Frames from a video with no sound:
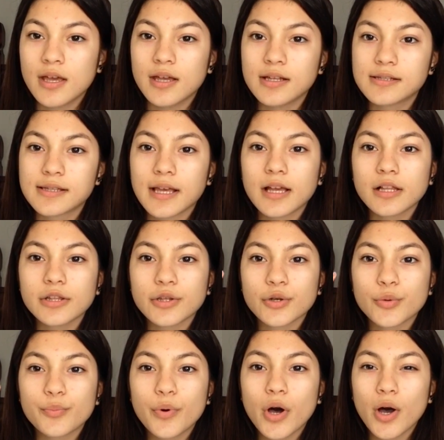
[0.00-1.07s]
It's like a
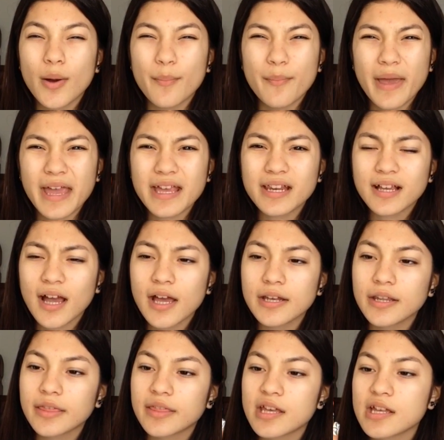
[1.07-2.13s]
little pomade
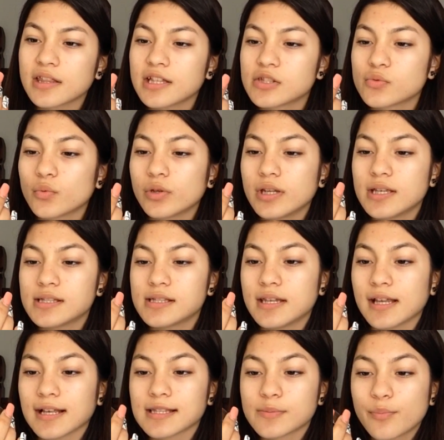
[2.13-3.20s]
kind of thing. This one is
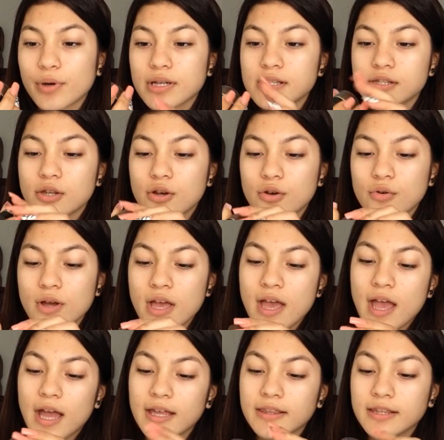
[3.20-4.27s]
an espresso,
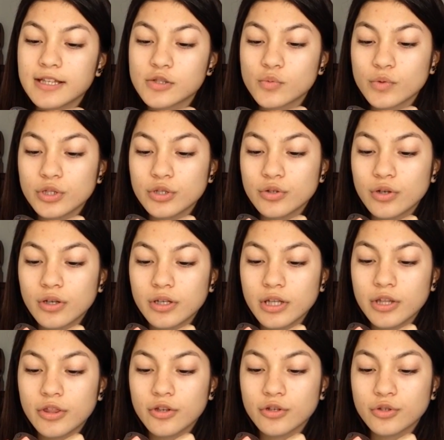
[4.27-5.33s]
and this one you could
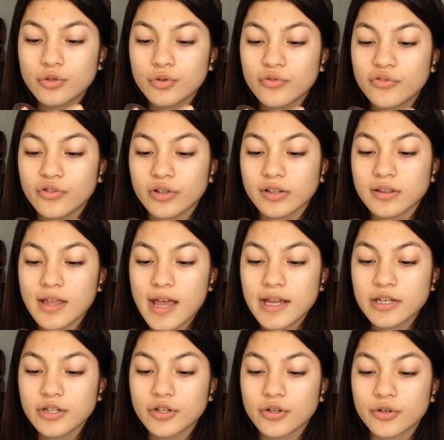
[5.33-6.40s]
either do for a
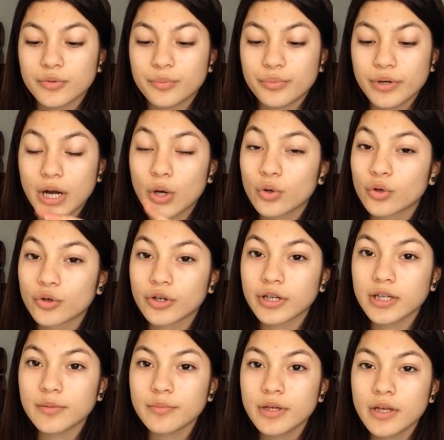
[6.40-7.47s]
liner or brow
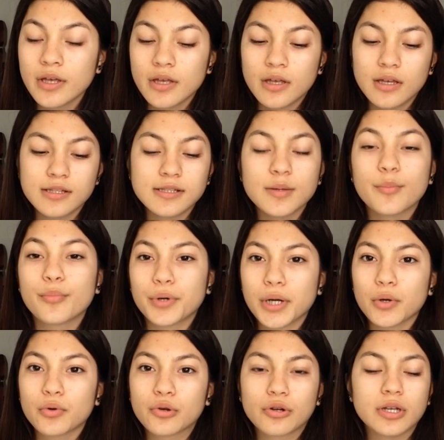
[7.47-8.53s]
cream. It's a
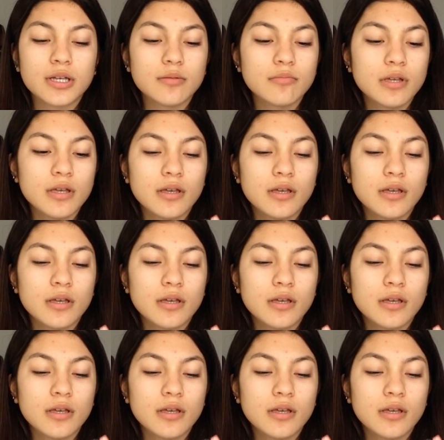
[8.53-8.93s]
brow cream.